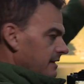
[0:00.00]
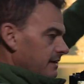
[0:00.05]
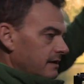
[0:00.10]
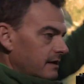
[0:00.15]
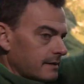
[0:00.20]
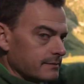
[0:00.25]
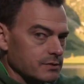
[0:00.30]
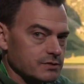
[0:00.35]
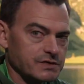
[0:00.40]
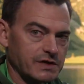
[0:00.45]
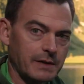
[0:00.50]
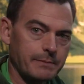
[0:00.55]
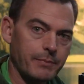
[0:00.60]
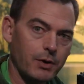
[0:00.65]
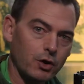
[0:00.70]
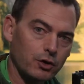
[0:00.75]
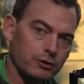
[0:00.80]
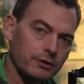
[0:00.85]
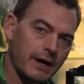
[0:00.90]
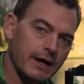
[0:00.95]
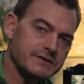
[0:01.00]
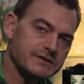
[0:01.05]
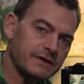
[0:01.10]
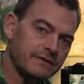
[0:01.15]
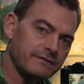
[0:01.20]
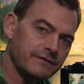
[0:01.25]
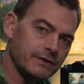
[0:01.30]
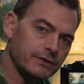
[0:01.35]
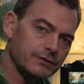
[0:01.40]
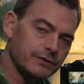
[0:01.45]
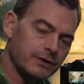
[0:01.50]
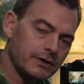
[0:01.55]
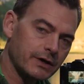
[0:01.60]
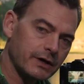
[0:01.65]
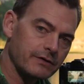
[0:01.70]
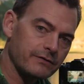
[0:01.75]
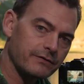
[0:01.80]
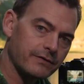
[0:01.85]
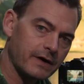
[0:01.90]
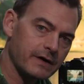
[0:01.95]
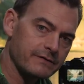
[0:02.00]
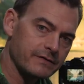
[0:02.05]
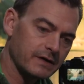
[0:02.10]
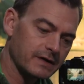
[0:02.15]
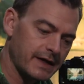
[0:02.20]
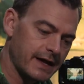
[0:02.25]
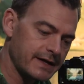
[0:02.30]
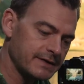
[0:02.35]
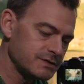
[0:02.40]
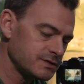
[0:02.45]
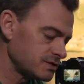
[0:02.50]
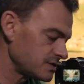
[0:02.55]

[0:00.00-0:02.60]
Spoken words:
I'm using a polarizing filter in front of the lens